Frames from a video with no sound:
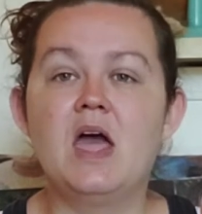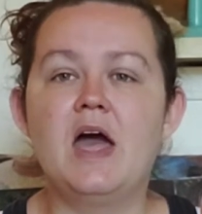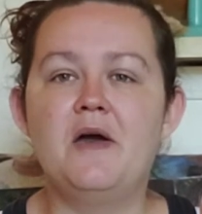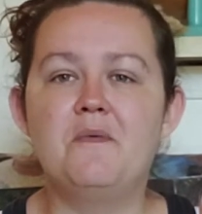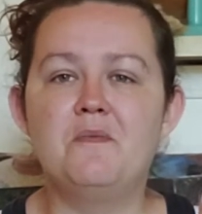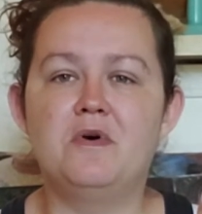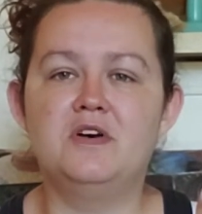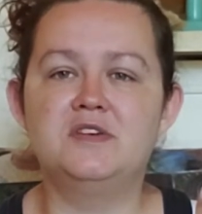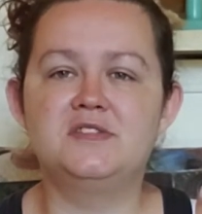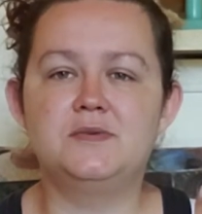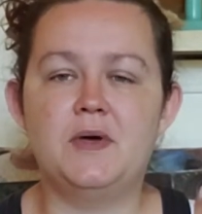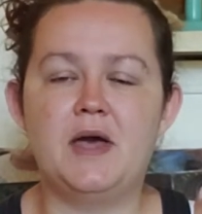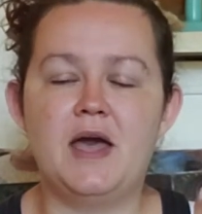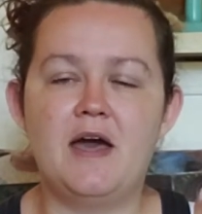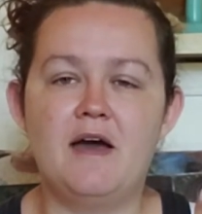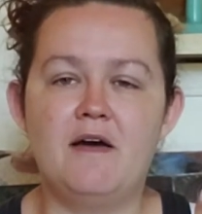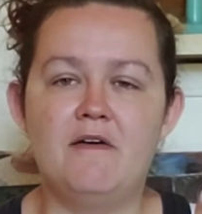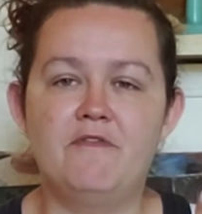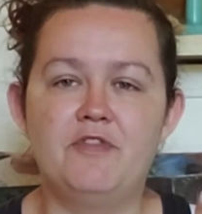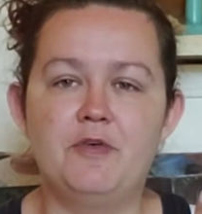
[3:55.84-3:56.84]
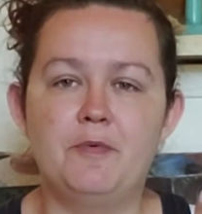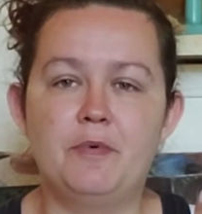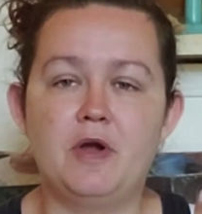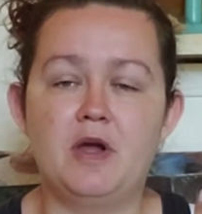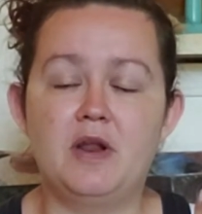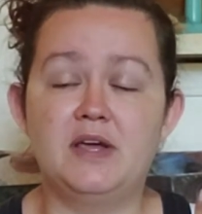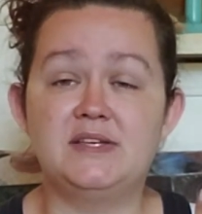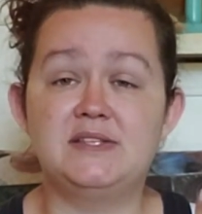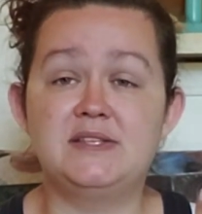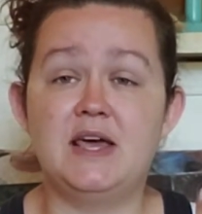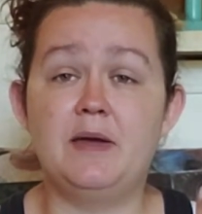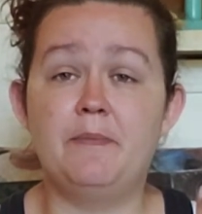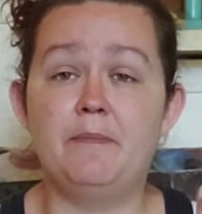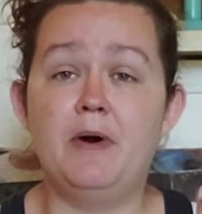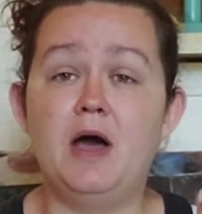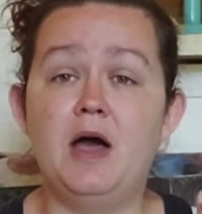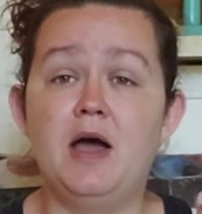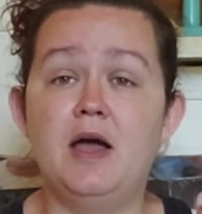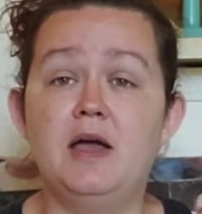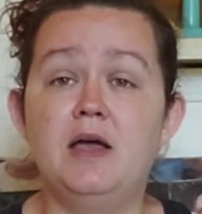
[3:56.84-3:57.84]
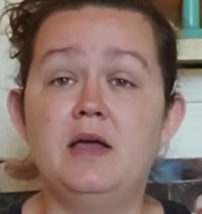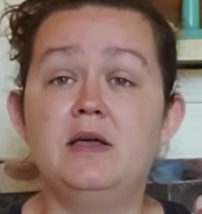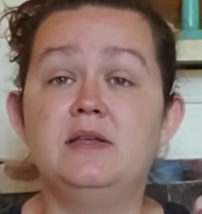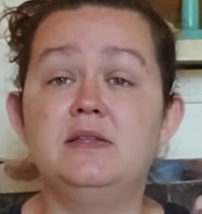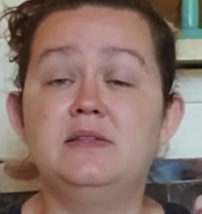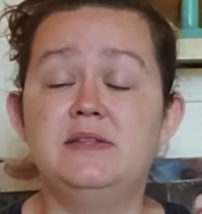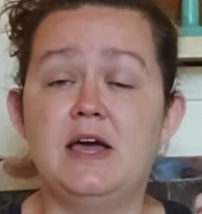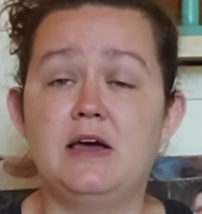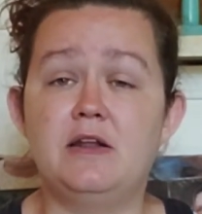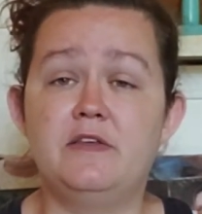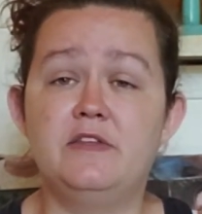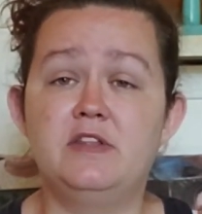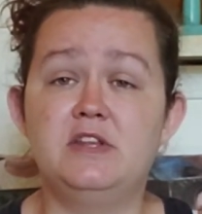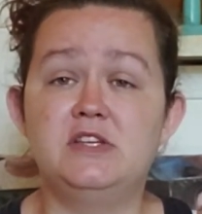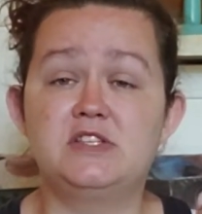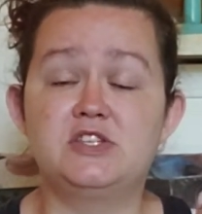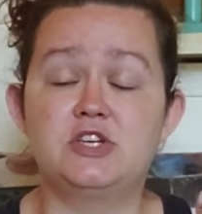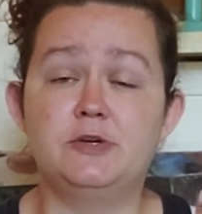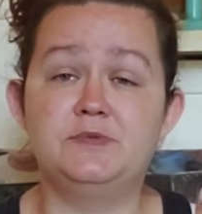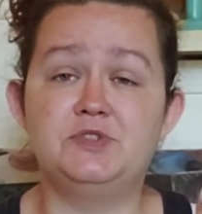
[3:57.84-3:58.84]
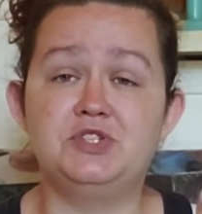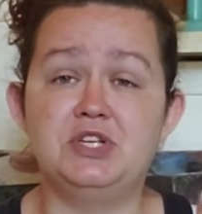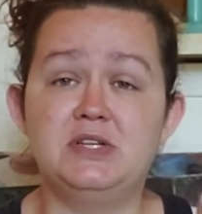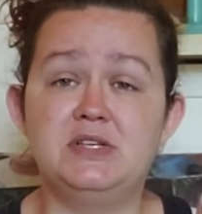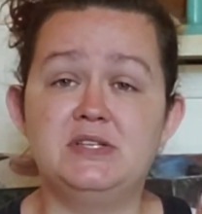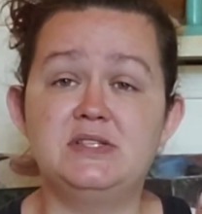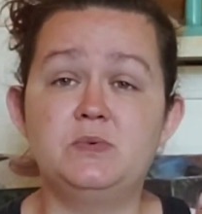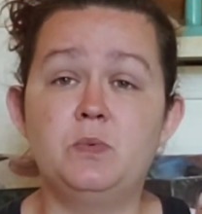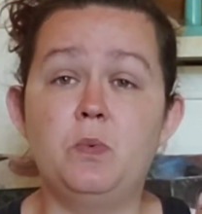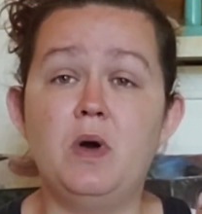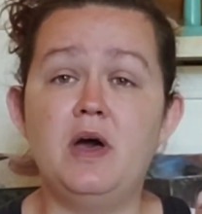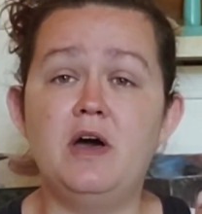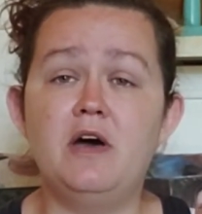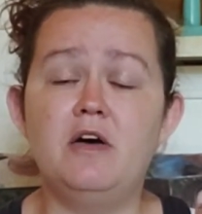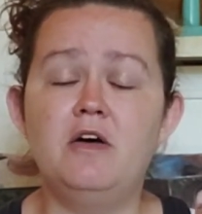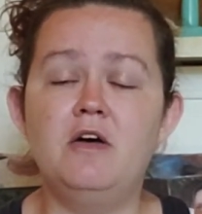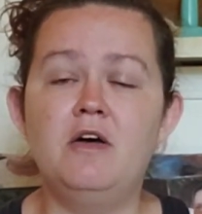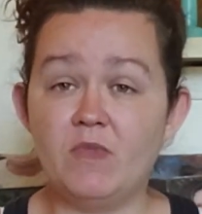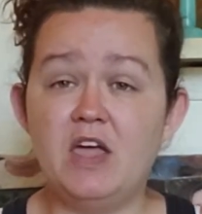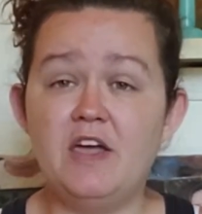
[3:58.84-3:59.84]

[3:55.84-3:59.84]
I will also have the products I bought down in the description as well.